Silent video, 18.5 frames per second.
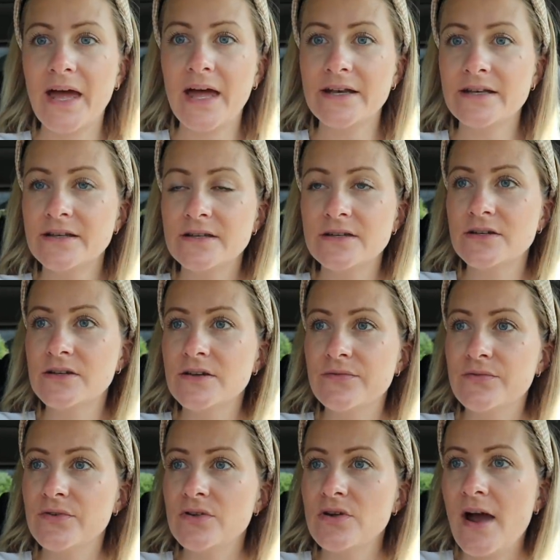and
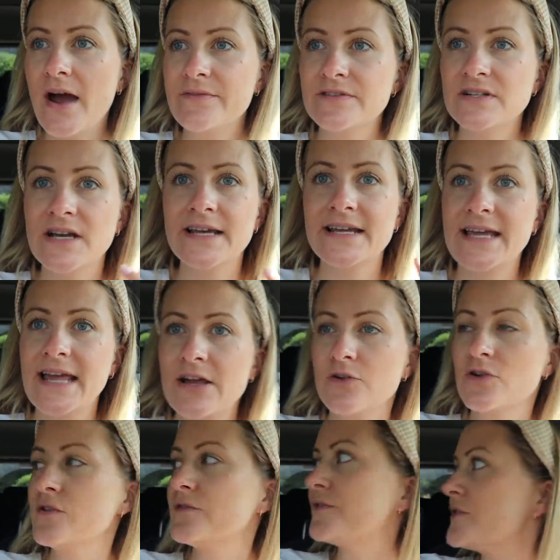if you have to like
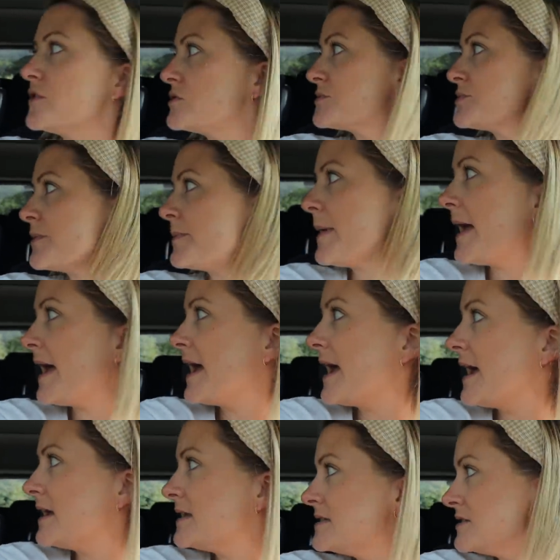get all your fields
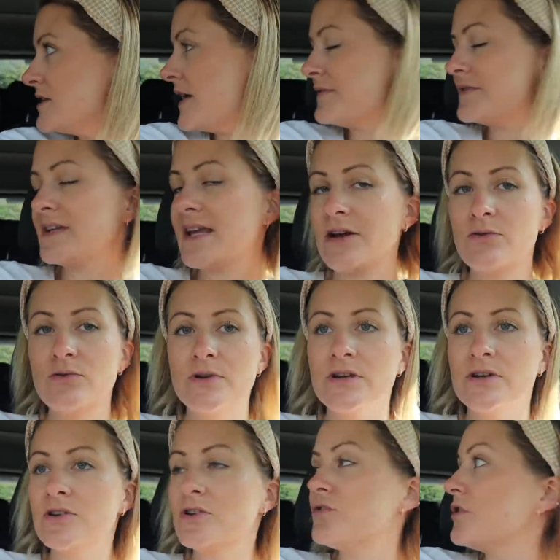prepared, you have to get all
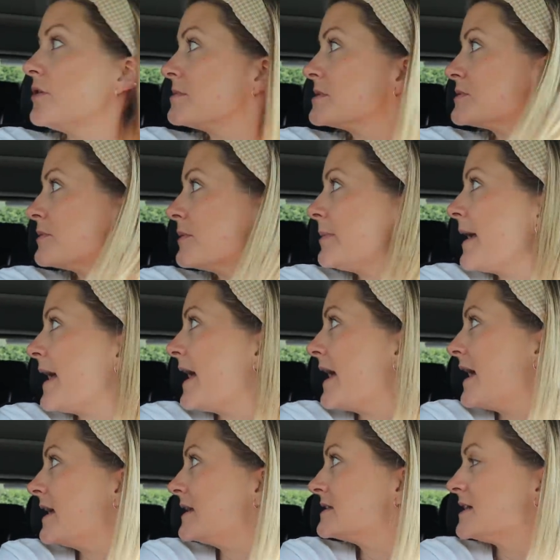your crops
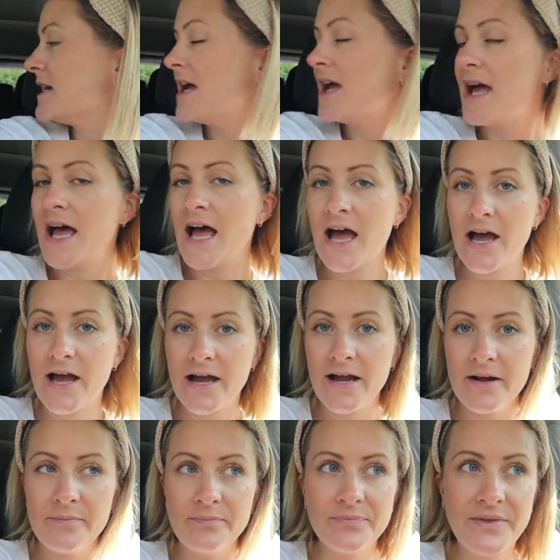prepared,
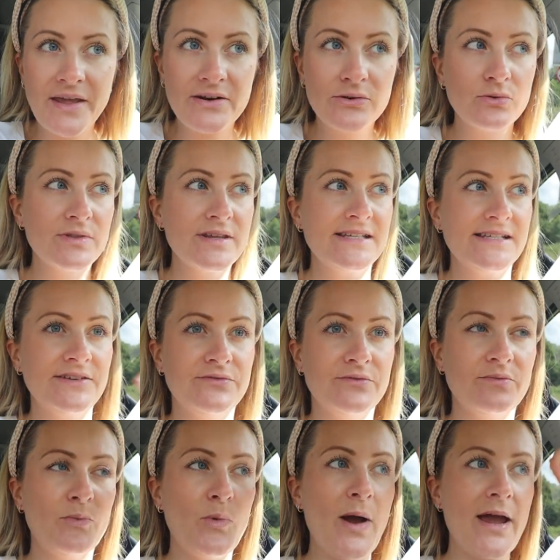and all these
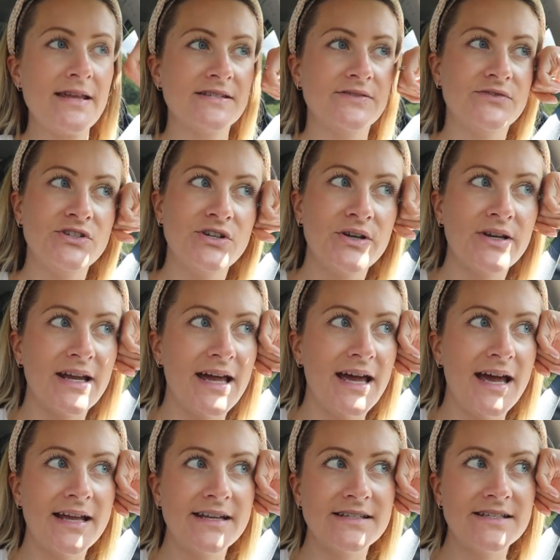different ways of doing
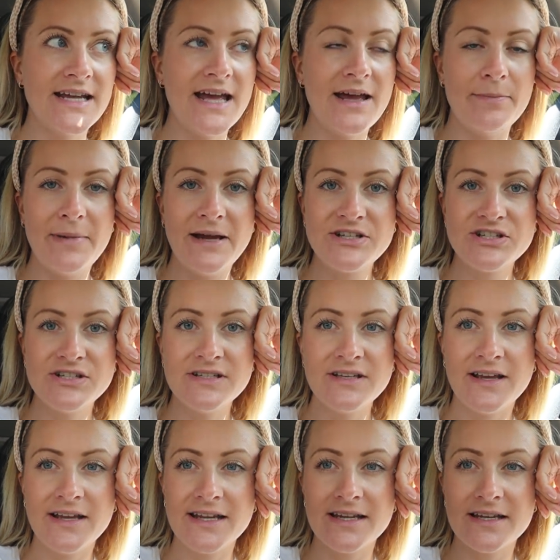it. And yeah,
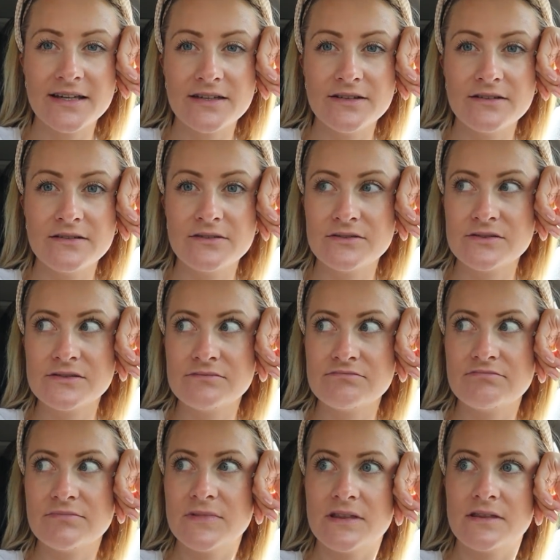imagine like
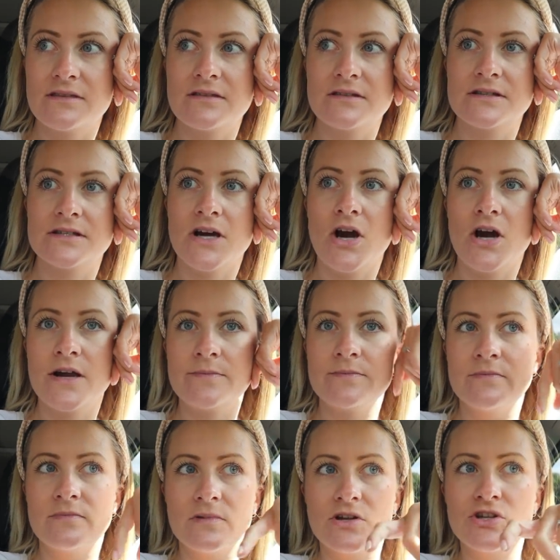the
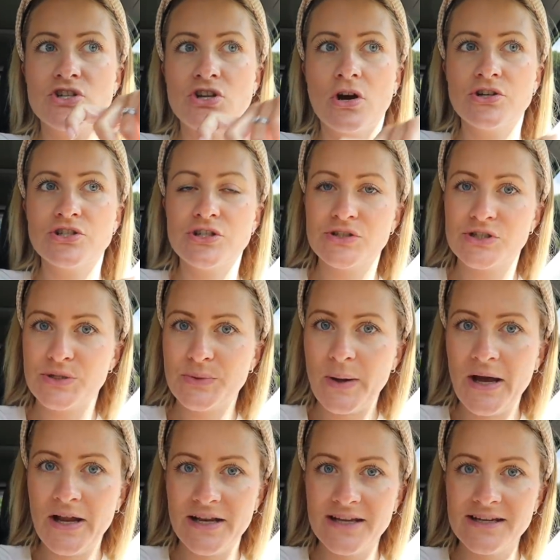time, because you can't do it too
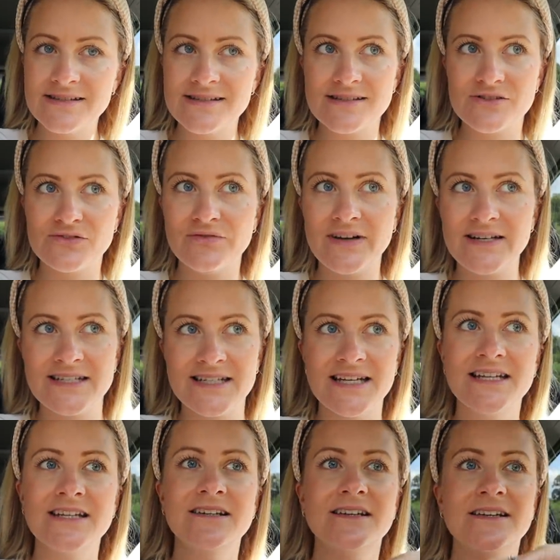early, it's not
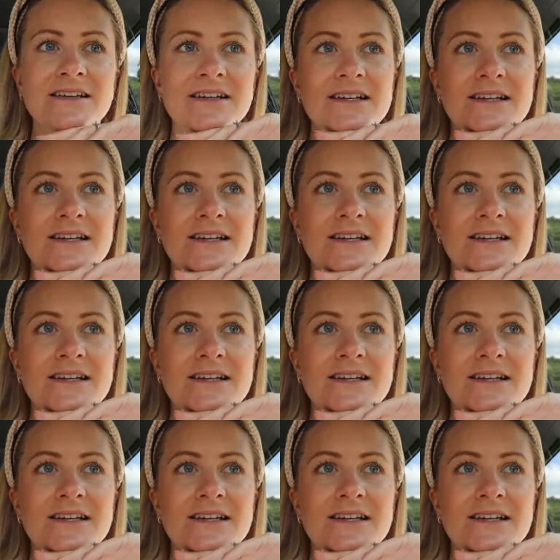ready.